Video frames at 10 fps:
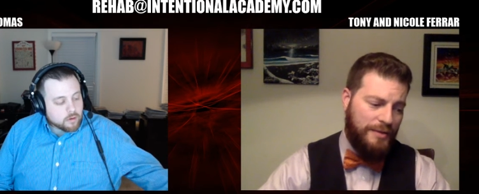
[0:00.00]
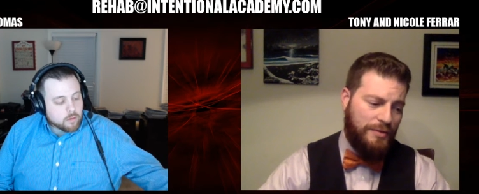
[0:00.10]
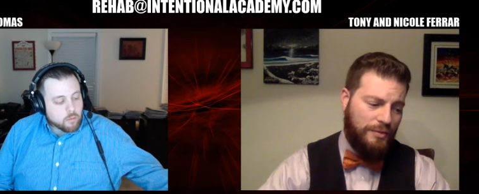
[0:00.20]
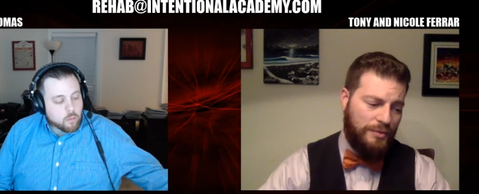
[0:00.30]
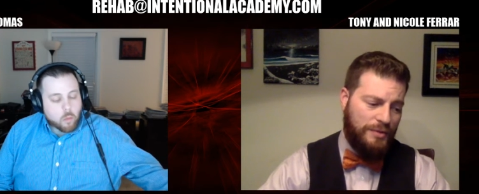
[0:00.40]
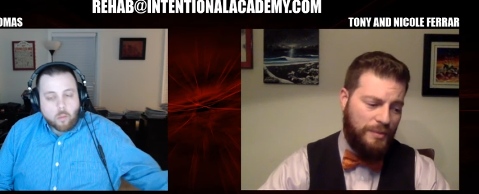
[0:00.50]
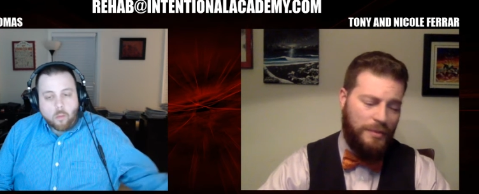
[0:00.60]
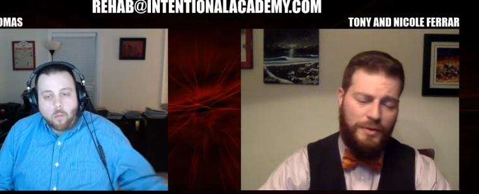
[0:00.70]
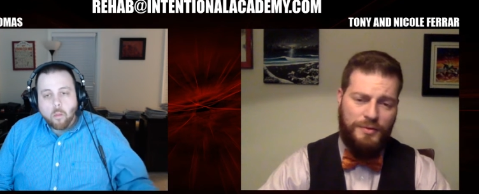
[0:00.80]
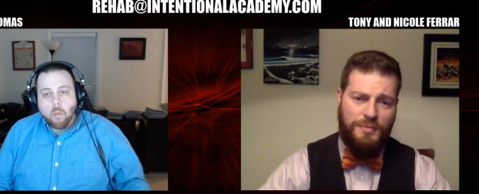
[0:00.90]
Speaker 1: school, some of
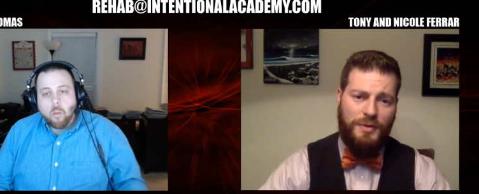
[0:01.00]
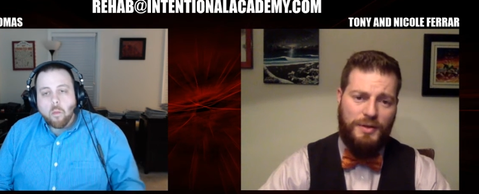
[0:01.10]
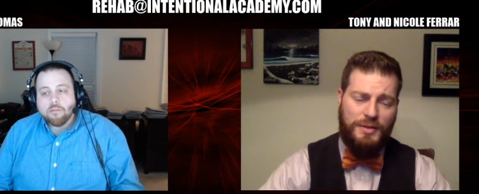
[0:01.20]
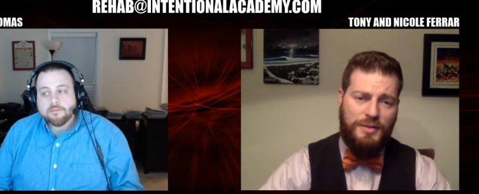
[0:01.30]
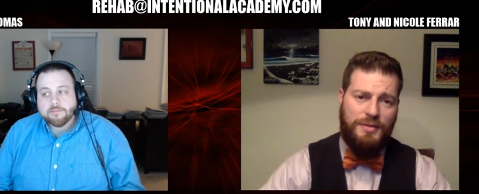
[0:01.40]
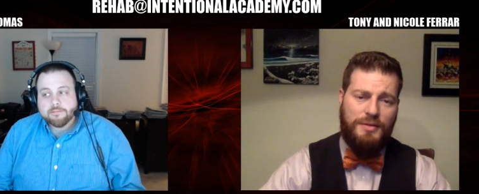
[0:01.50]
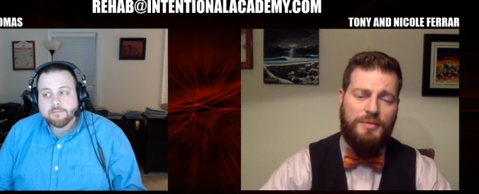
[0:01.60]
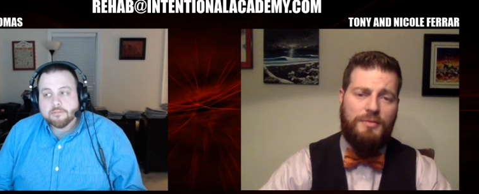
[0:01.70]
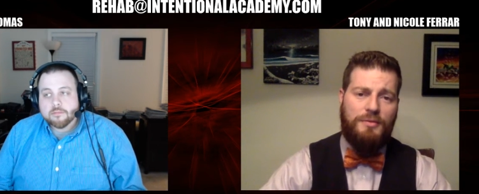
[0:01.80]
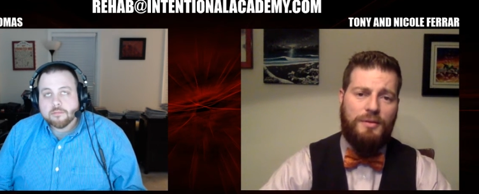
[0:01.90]
those
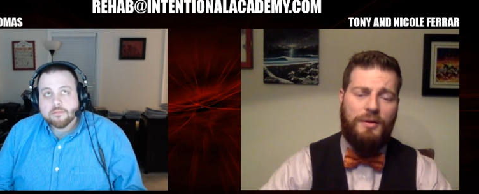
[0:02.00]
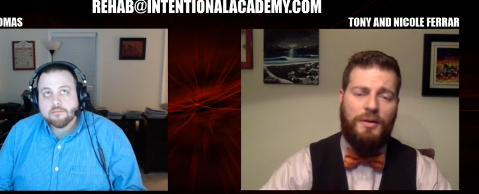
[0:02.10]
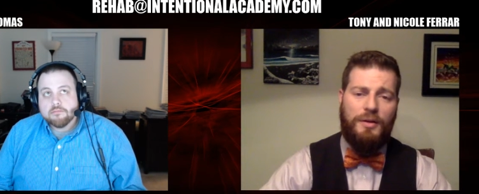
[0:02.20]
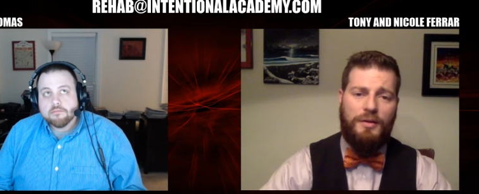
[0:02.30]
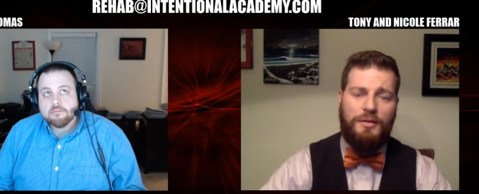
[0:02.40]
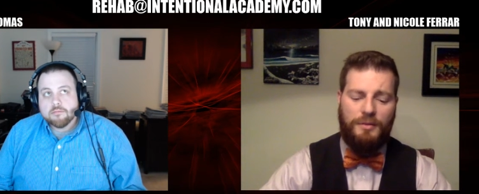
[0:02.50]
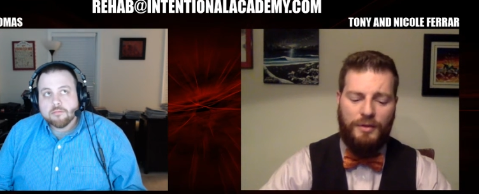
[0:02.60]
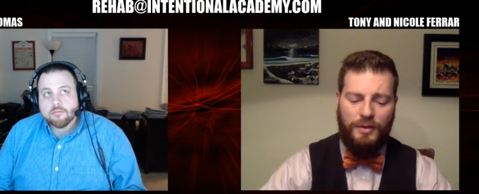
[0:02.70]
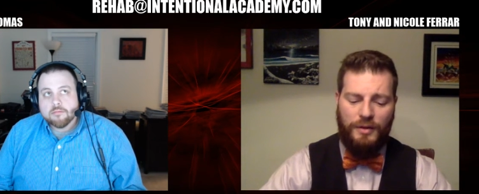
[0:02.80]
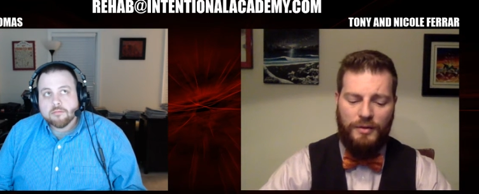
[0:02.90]
places they're gonna they're
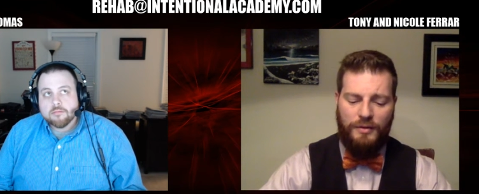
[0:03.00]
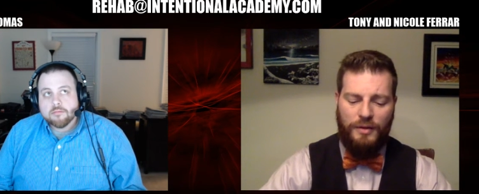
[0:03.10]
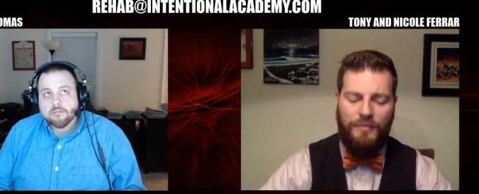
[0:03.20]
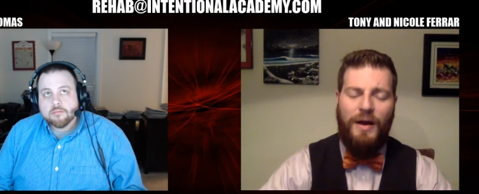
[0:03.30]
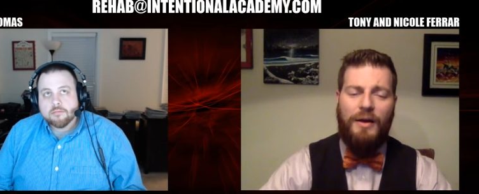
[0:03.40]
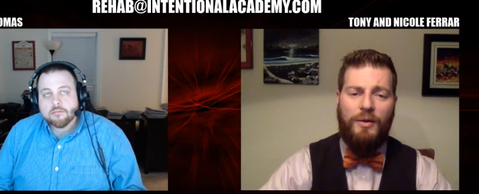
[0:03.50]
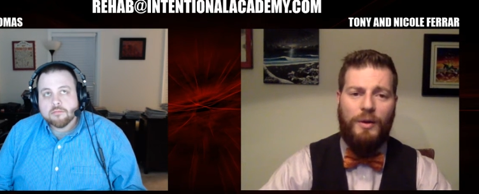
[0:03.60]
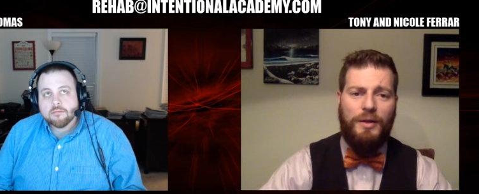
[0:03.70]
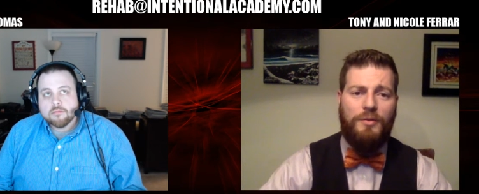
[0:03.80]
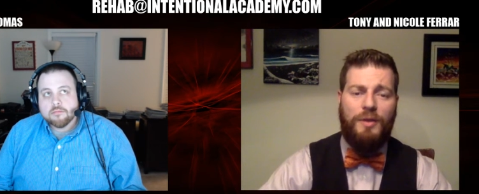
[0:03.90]
gonna
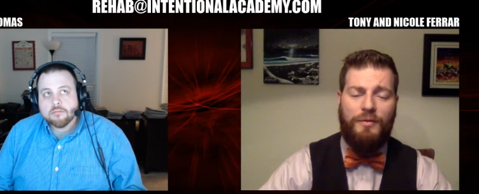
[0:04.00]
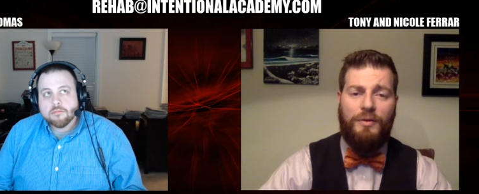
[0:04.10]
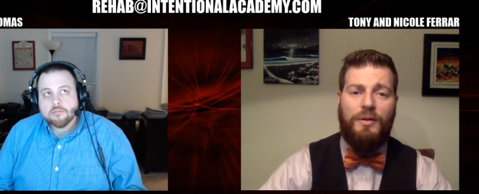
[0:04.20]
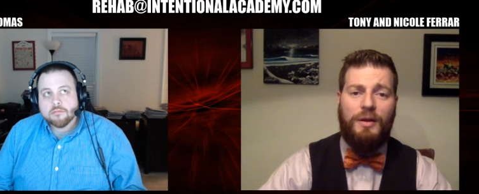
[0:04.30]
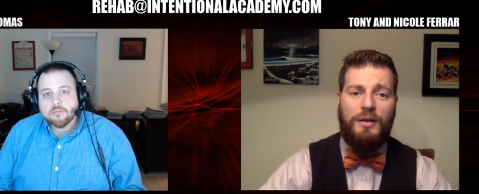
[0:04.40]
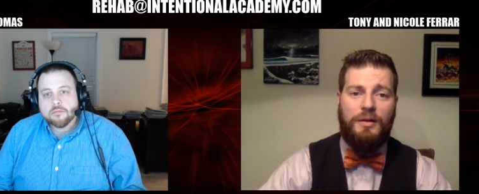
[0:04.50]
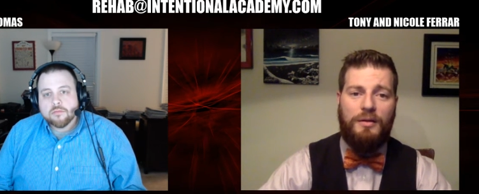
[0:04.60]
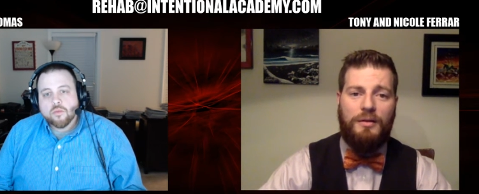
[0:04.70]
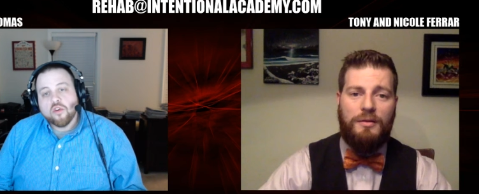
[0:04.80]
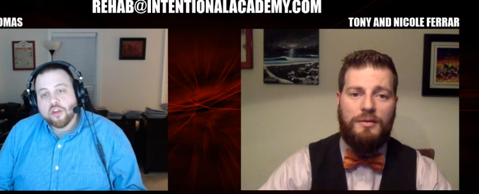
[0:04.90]
evaluate you differently.
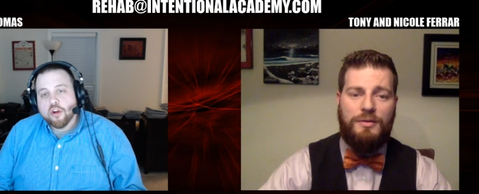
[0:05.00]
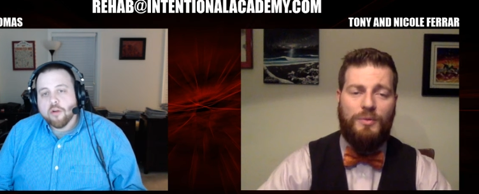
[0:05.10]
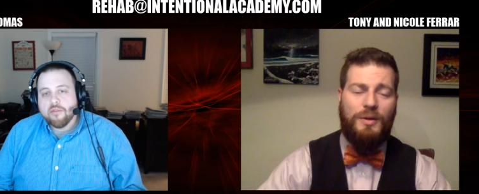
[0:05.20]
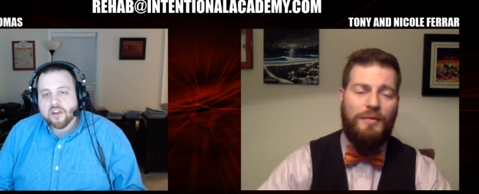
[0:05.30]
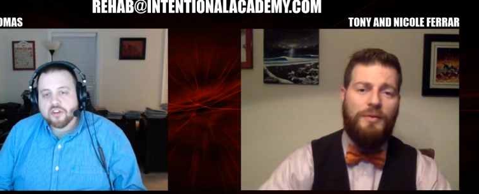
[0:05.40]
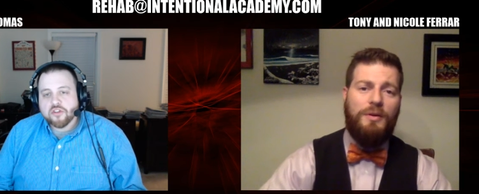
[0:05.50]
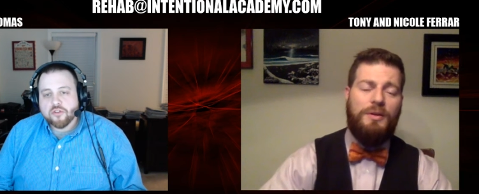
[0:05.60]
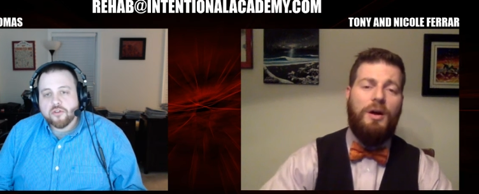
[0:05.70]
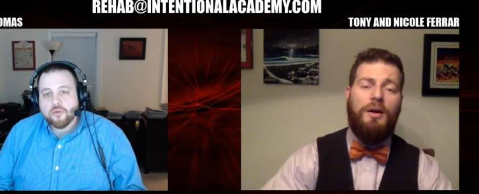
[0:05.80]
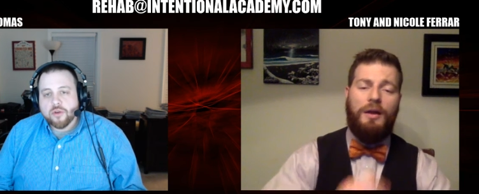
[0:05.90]
Speaker 2: Well, you're so
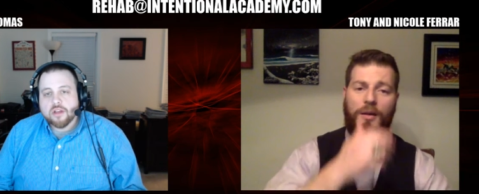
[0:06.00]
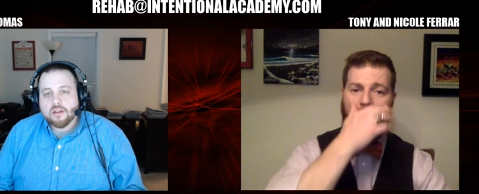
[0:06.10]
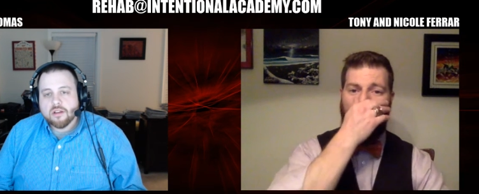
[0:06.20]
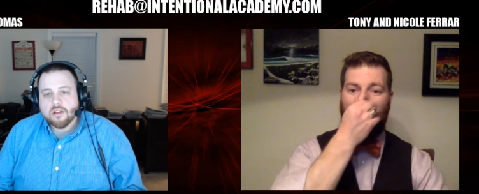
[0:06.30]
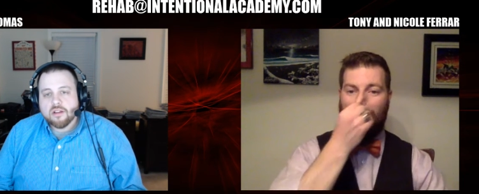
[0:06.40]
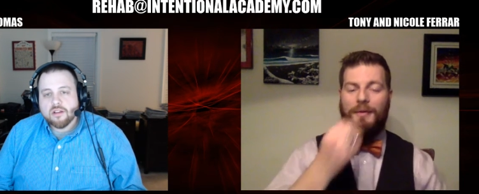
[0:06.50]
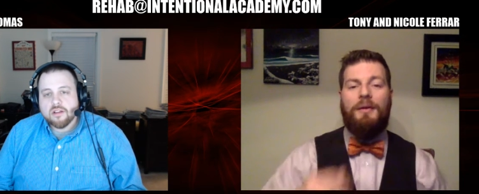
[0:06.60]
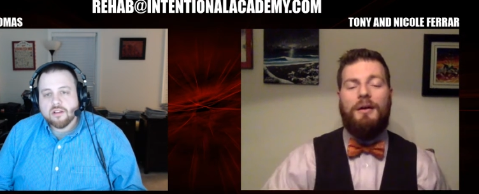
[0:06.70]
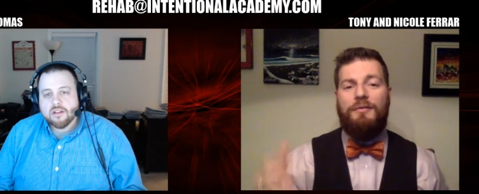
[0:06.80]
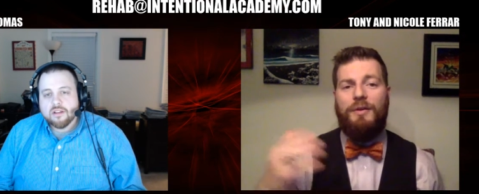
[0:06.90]
Speaker 1: actually talking about
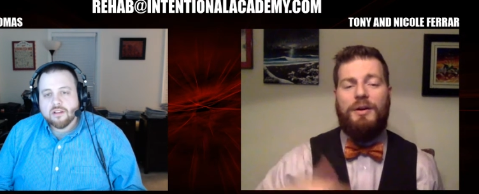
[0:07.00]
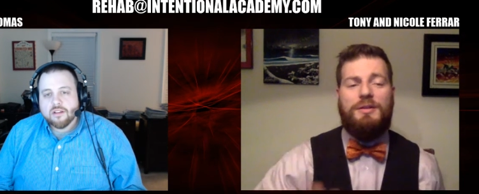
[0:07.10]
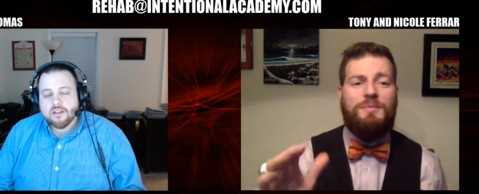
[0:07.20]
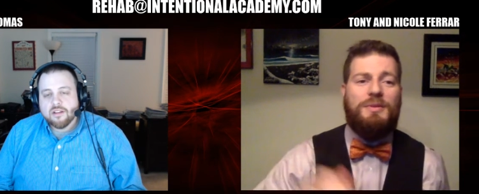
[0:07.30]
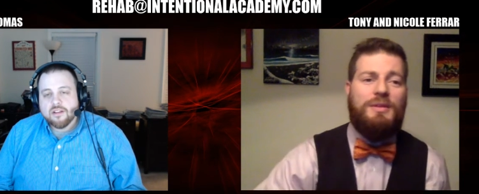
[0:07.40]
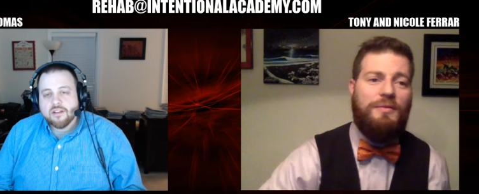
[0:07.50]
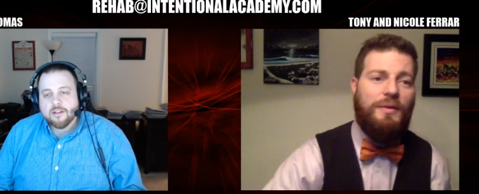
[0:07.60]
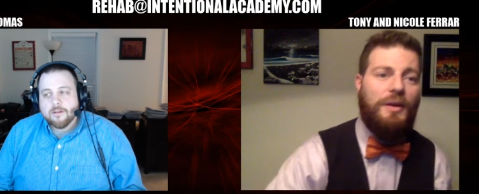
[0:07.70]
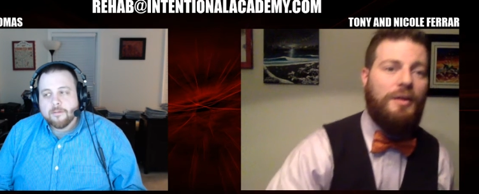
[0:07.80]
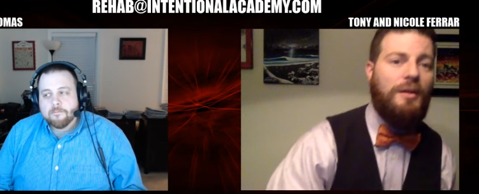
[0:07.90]
a very
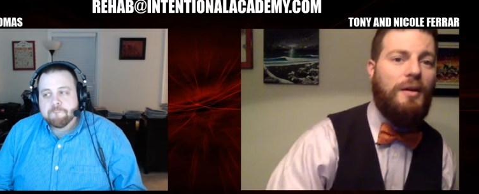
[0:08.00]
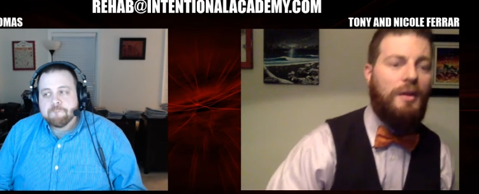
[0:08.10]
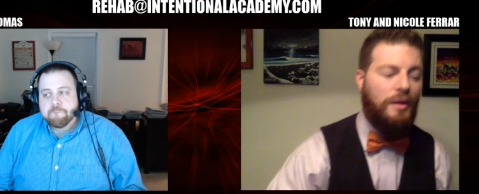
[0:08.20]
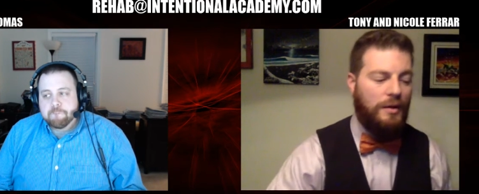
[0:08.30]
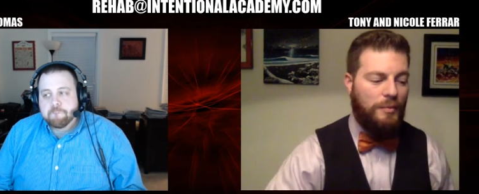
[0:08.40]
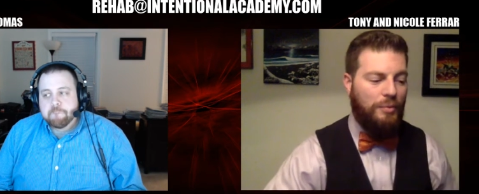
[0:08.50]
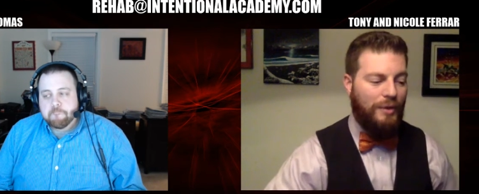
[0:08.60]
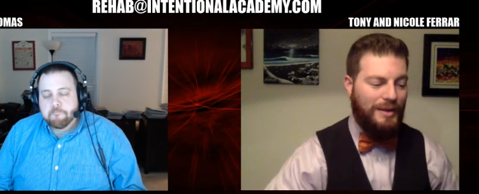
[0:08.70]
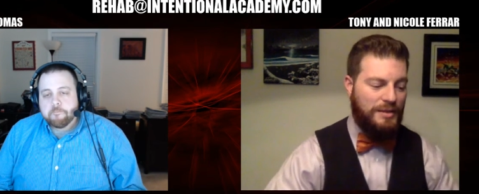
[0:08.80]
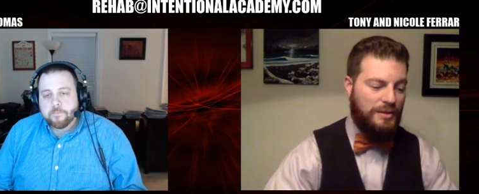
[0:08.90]
specific
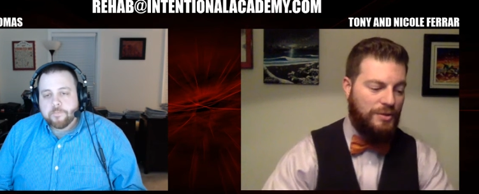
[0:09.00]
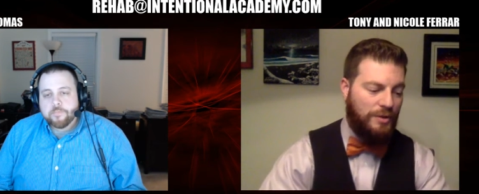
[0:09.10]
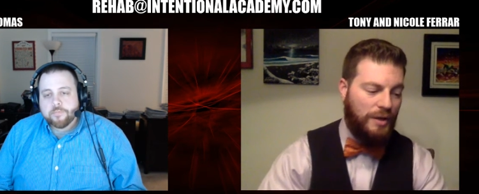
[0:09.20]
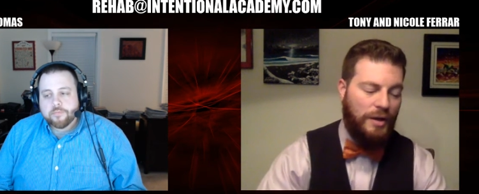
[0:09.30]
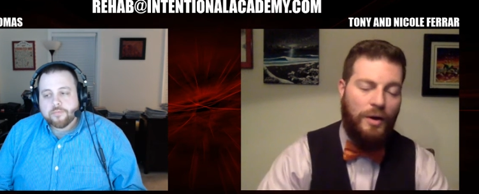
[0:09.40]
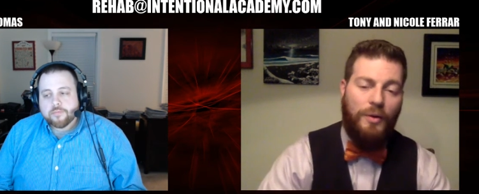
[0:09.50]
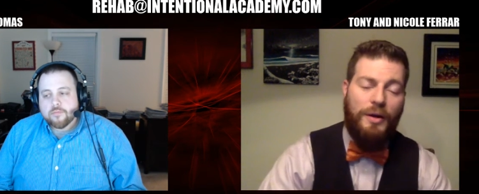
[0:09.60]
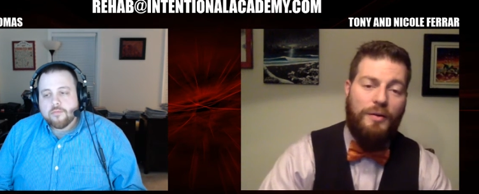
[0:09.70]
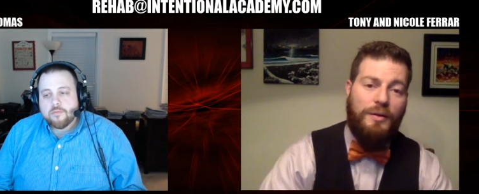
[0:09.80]
place that you can go here